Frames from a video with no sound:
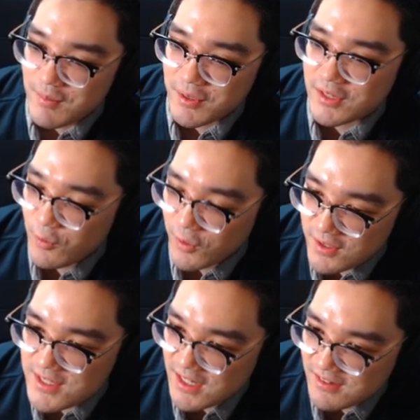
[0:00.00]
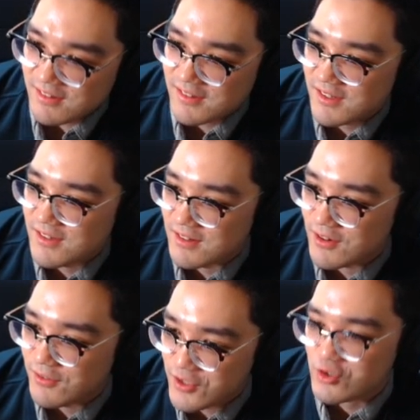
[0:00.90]
But they weren't technically the
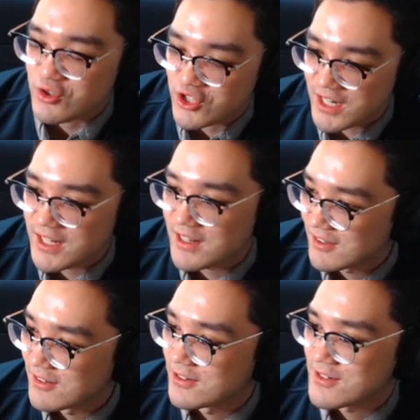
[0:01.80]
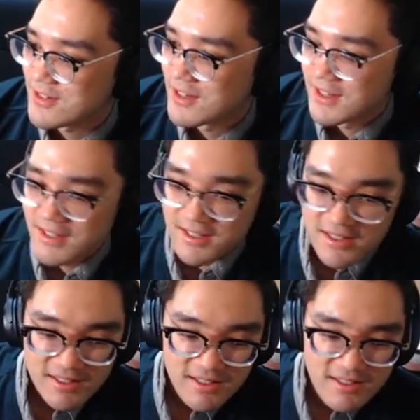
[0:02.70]
official shiny colors?
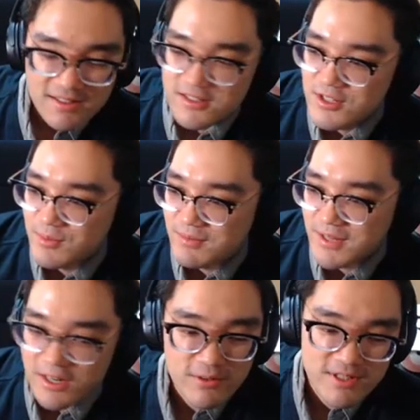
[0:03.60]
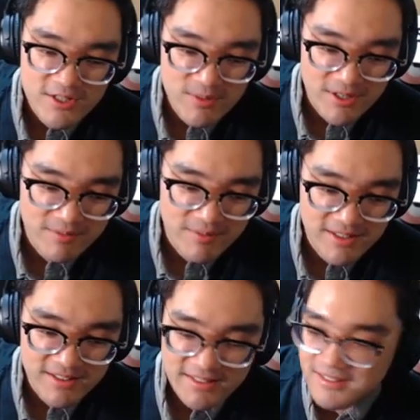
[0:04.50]
Digimon, man. Oh, Digimon,
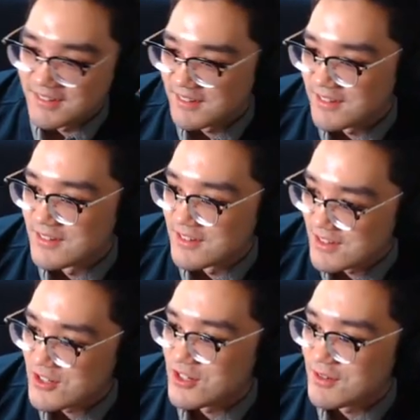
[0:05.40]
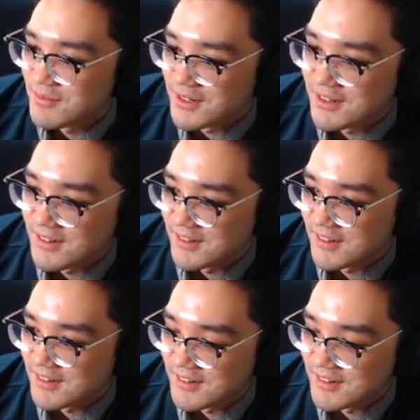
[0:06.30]
man. Digimon.